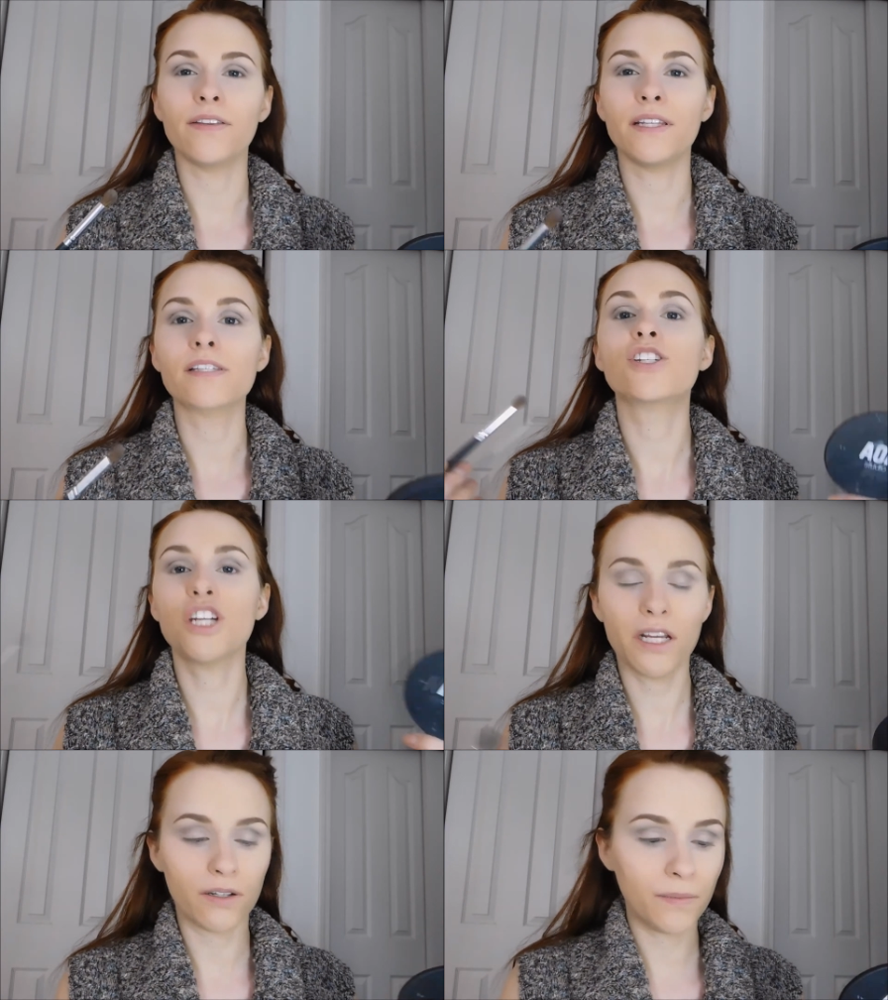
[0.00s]
this
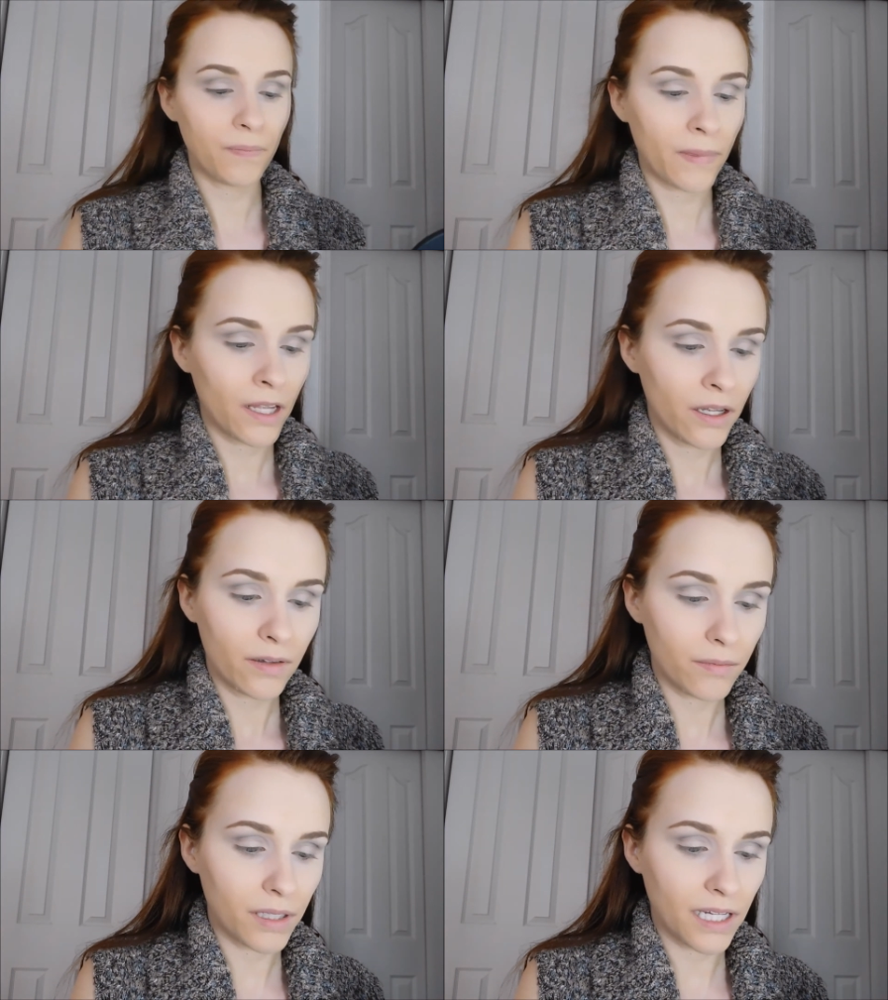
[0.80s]
channel,
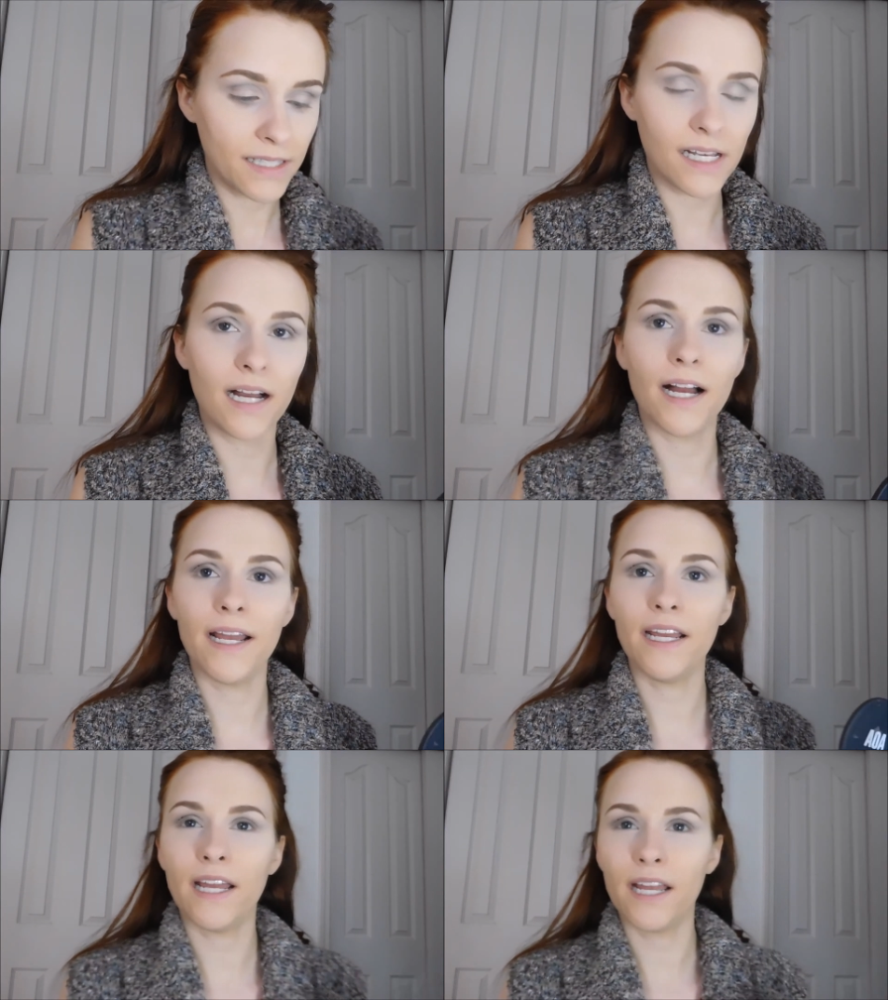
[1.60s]
because
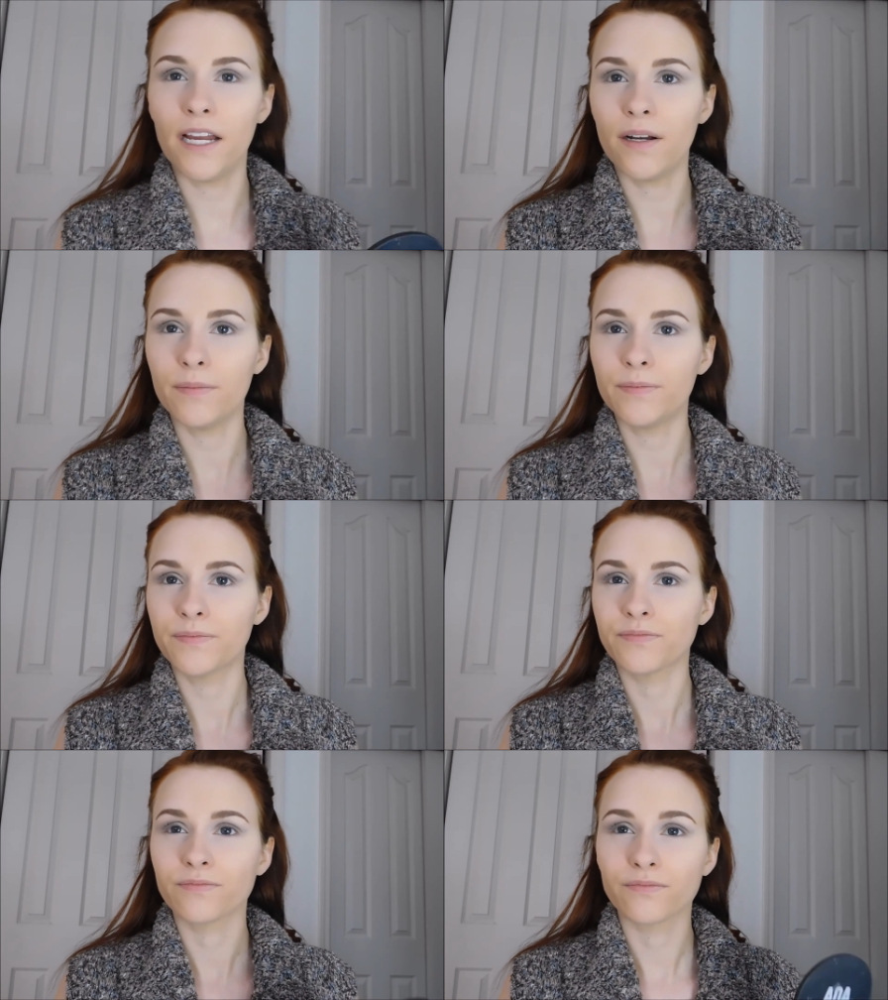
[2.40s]
I am
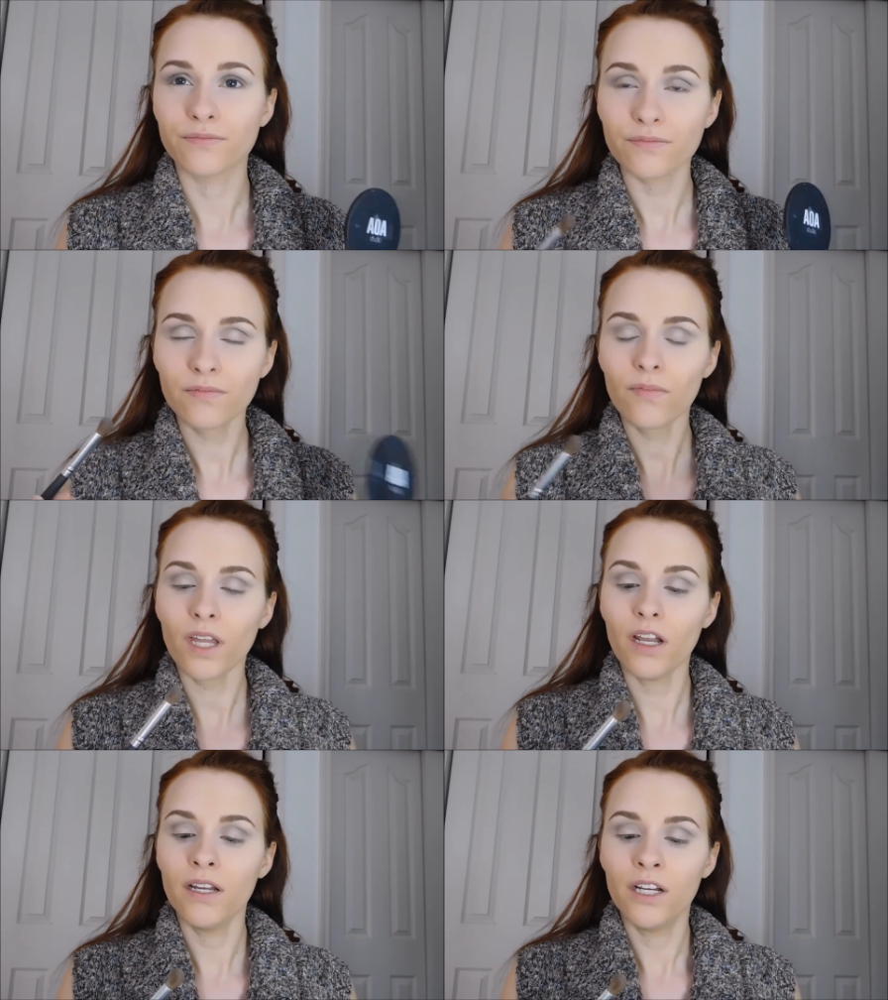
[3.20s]

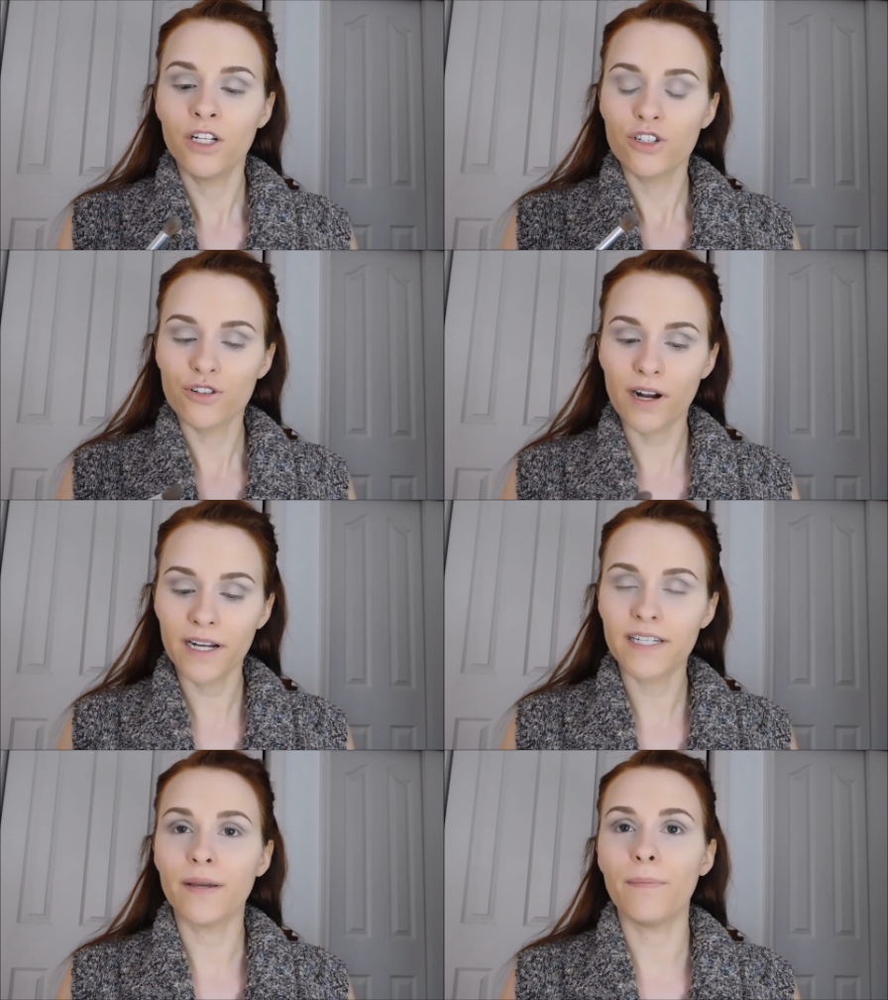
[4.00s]

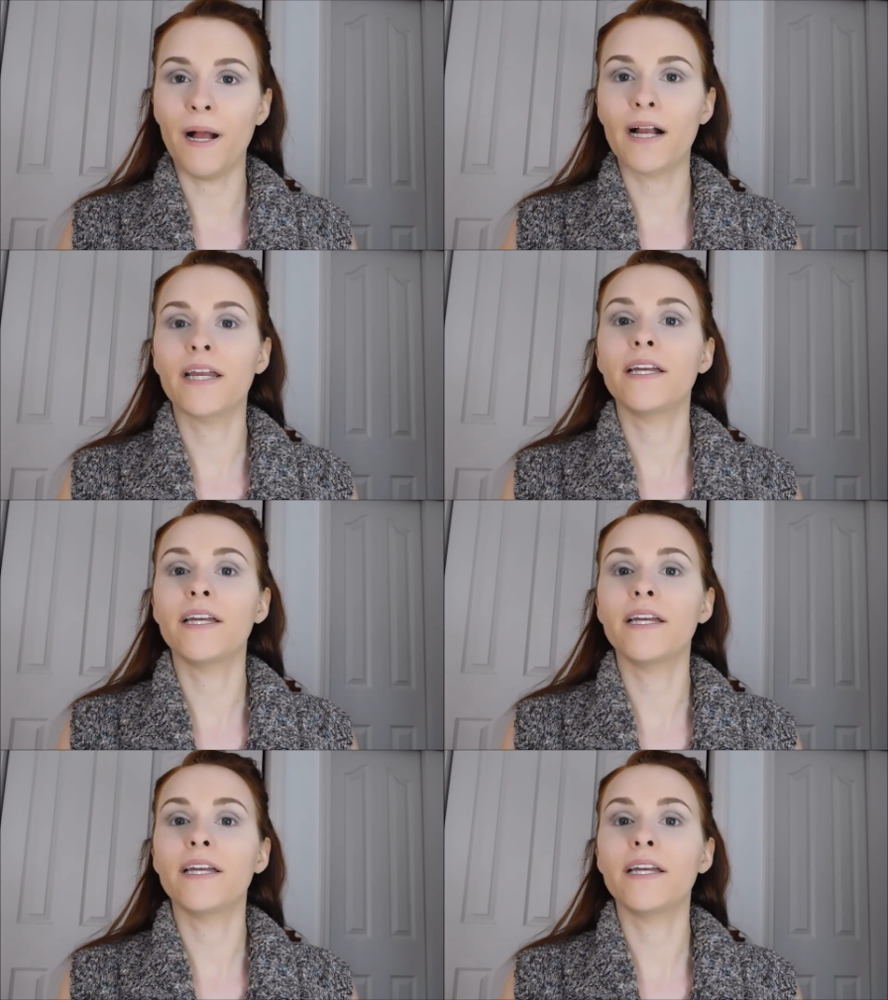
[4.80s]
trying to get back